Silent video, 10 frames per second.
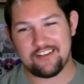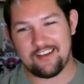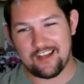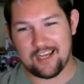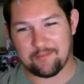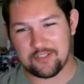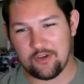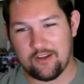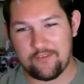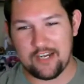Um,
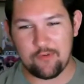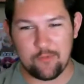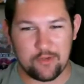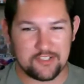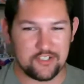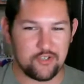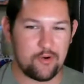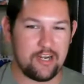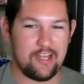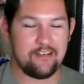so if anyone wants to
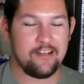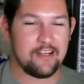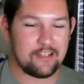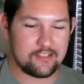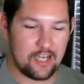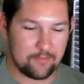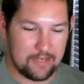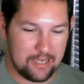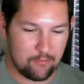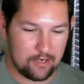join in to talk about
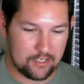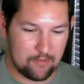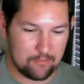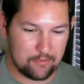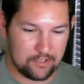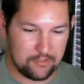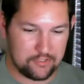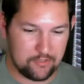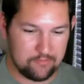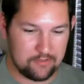how to run a comic book
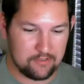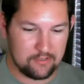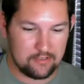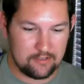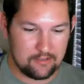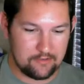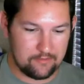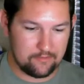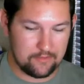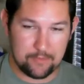YouTube,
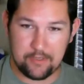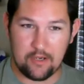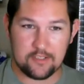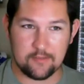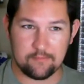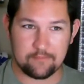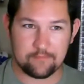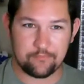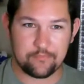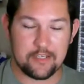That'd be awesome.
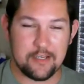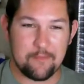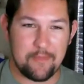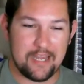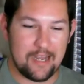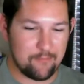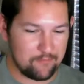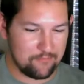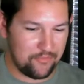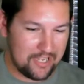Man,
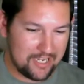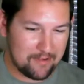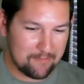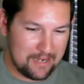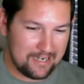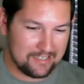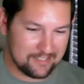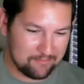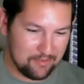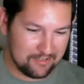I'm thinking about buying
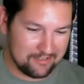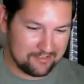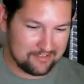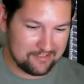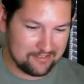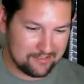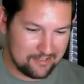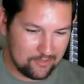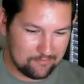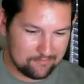this book.
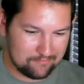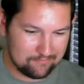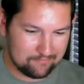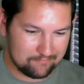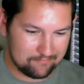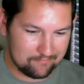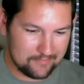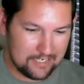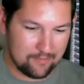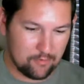Oh,
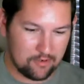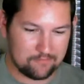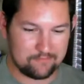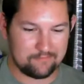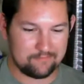not anymore.